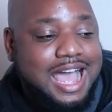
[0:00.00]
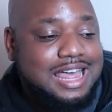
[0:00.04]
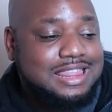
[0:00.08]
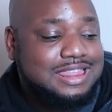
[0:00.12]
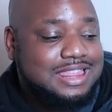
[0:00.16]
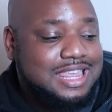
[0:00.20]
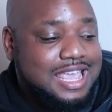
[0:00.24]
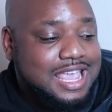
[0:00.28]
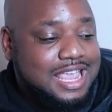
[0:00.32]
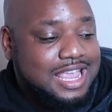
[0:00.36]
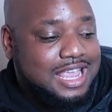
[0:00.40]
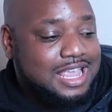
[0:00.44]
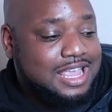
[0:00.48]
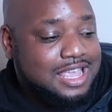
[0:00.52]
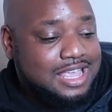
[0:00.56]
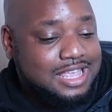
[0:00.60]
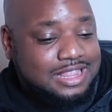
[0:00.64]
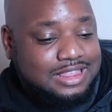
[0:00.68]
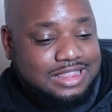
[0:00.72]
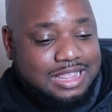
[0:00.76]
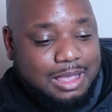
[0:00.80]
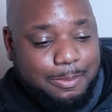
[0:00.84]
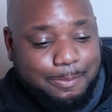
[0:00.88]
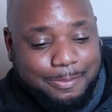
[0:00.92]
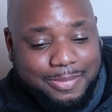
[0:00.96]
I think
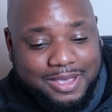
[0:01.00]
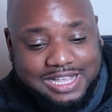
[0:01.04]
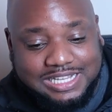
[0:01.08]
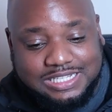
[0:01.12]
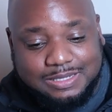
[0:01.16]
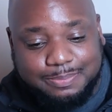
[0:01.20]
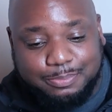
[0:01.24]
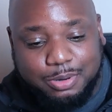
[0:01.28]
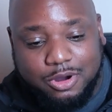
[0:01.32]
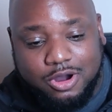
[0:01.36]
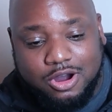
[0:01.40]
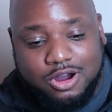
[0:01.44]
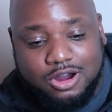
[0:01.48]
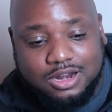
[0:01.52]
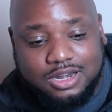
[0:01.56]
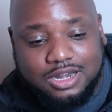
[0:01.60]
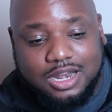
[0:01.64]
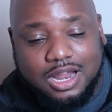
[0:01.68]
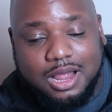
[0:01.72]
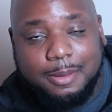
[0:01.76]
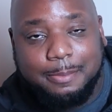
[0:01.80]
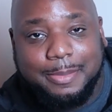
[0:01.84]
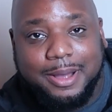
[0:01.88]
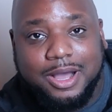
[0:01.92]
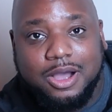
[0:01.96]
the best
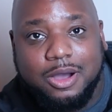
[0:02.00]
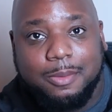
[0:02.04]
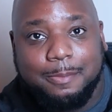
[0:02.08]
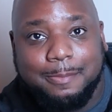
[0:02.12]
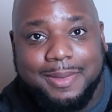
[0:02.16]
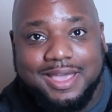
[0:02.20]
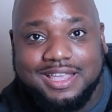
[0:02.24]
part about